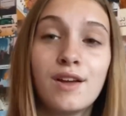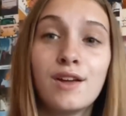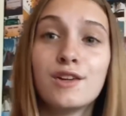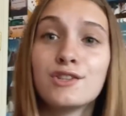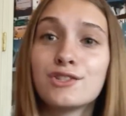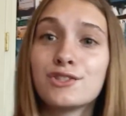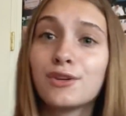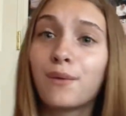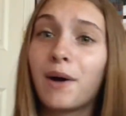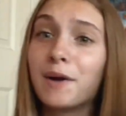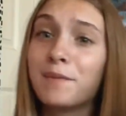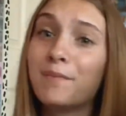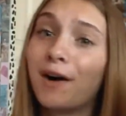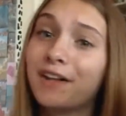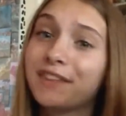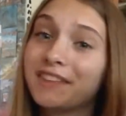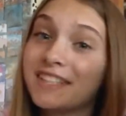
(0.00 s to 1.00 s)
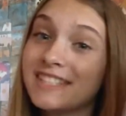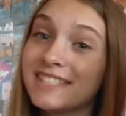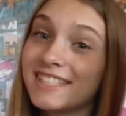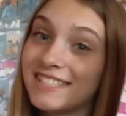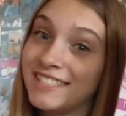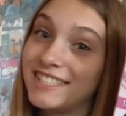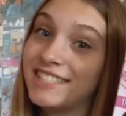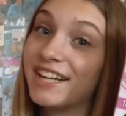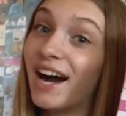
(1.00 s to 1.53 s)
So I bought this
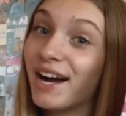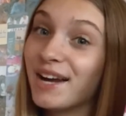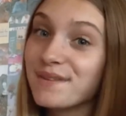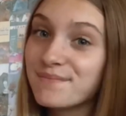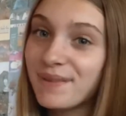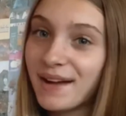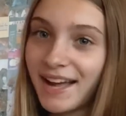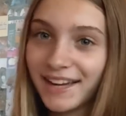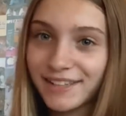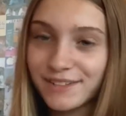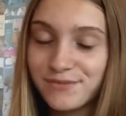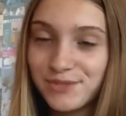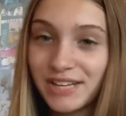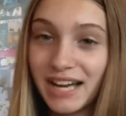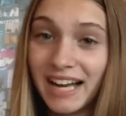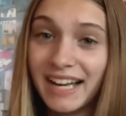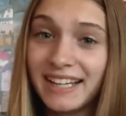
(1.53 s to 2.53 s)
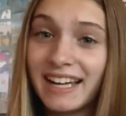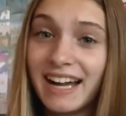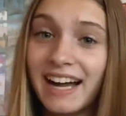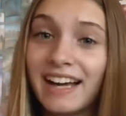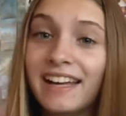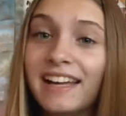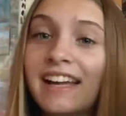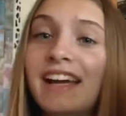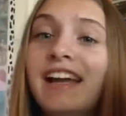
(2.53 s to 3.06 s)
giant pack of
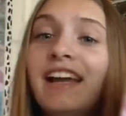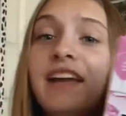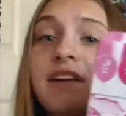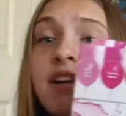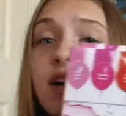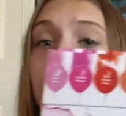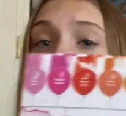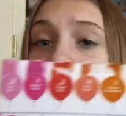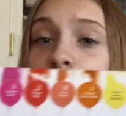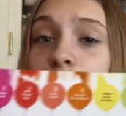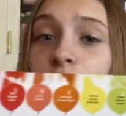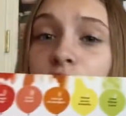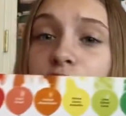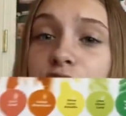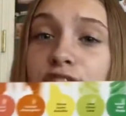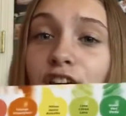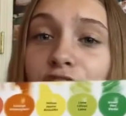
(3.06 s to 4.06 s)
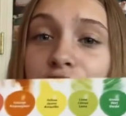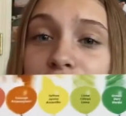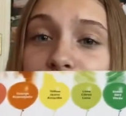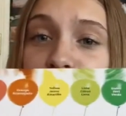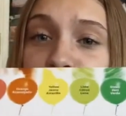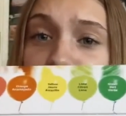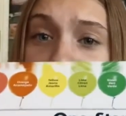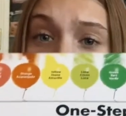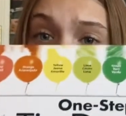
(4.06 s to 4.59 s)
tie-dye. It comes with tons
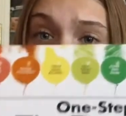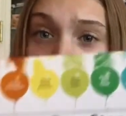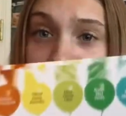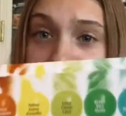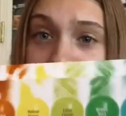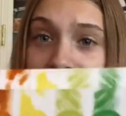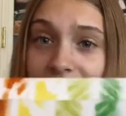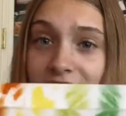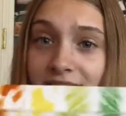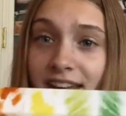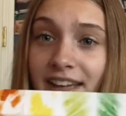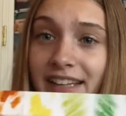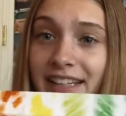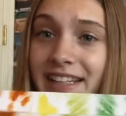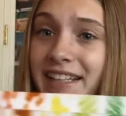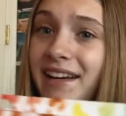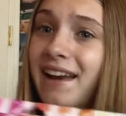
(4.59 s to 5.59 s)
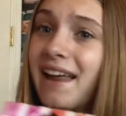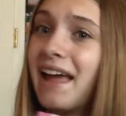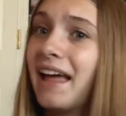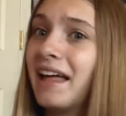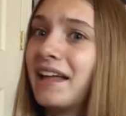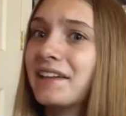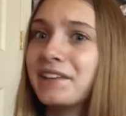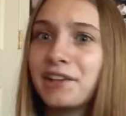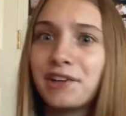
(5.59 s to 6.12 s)
of bottles of tie-dye in
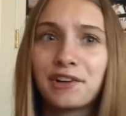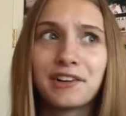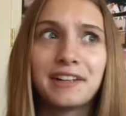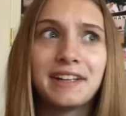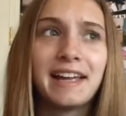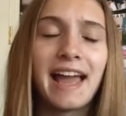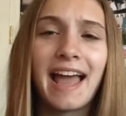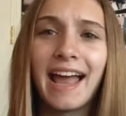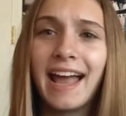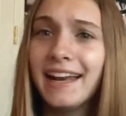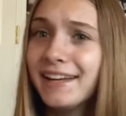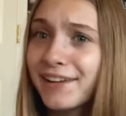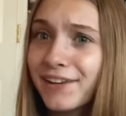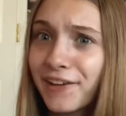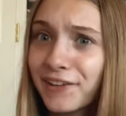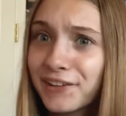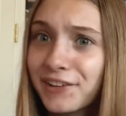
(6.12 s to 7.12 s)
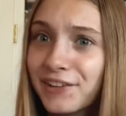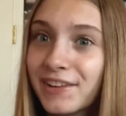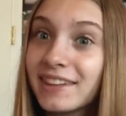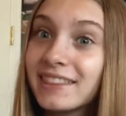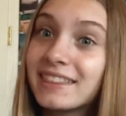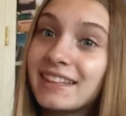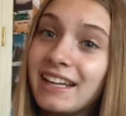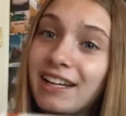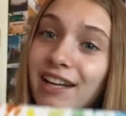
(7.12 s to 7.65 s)
literally any color you can
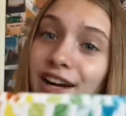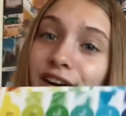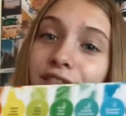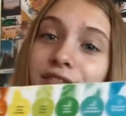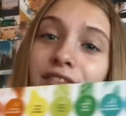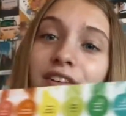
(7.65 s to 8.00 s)
think of.